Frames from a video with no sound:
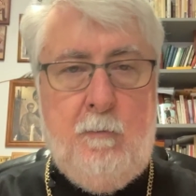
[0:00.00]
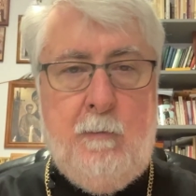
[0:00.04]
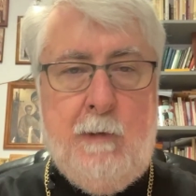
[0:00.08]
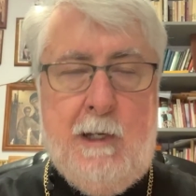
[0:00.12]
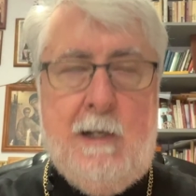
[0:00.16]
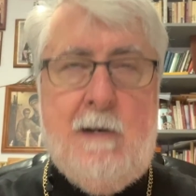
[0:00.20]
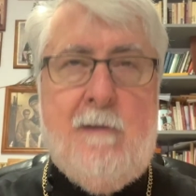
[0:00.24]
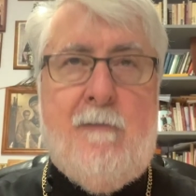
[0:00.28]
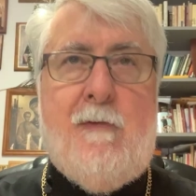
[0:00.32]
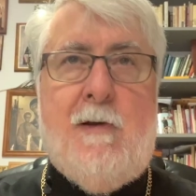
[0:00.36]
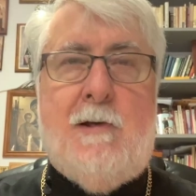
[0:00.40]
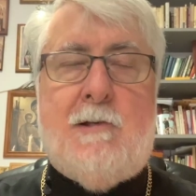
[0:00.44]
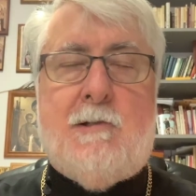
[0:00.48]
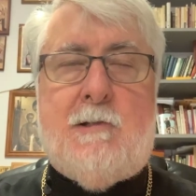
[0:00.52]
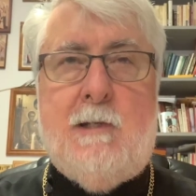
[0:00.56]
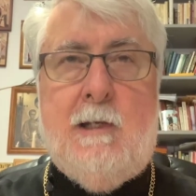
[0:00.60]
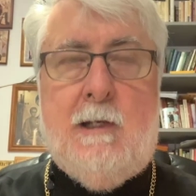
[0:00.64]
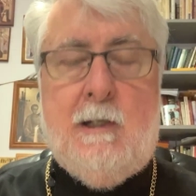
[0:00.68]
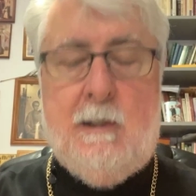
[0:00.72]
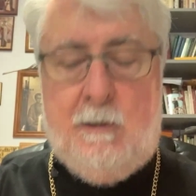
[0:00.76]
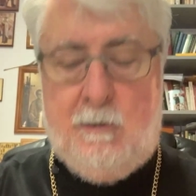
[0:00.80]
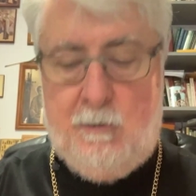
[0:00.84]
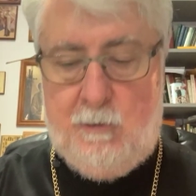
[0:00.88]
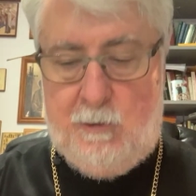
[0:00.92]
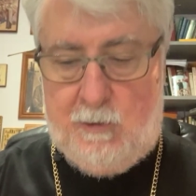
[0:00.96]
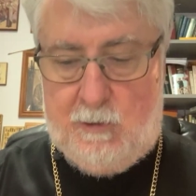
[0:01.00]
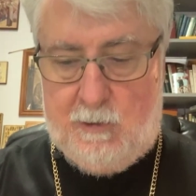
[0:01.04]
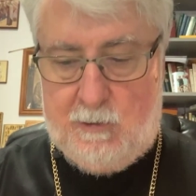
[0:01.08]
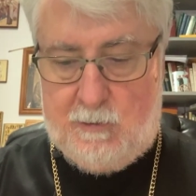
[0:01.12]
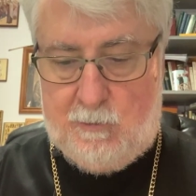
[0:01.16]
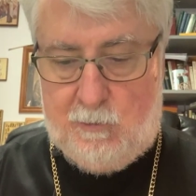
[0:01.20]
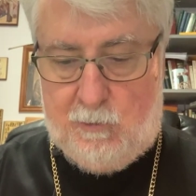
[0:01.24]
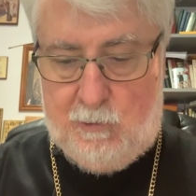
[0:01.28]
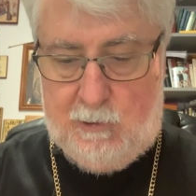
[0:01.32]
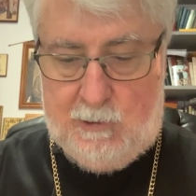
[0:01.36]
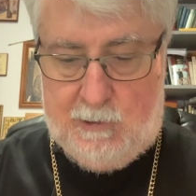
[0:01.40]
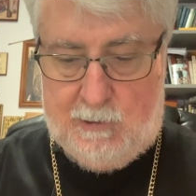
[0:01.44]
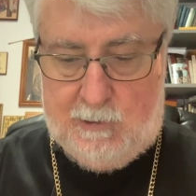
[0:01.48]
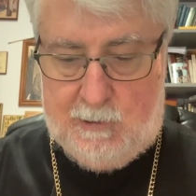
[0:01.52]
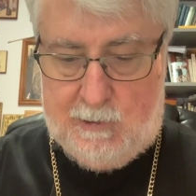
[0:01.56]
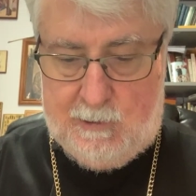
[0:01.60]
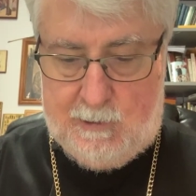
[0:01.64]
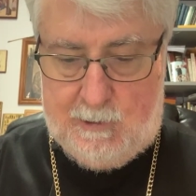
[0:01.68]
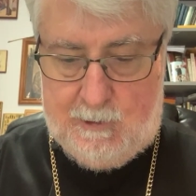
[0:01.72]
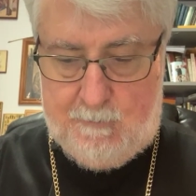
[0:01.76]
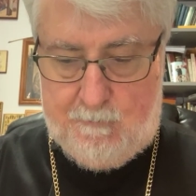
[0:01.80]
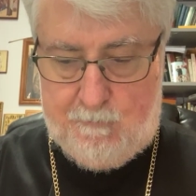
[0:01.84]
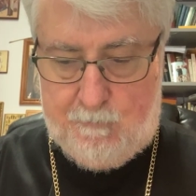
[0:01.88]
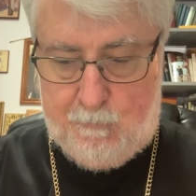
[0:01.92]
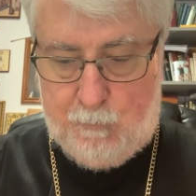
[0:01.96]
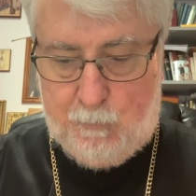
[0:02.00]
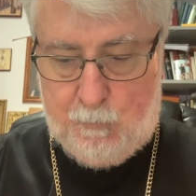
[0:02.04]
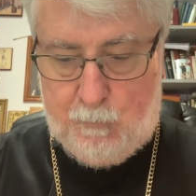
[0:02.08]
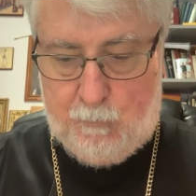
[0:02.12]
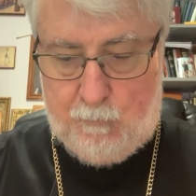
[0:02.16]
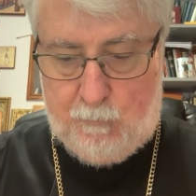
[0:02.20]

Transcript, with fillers: manifesting during this holy season.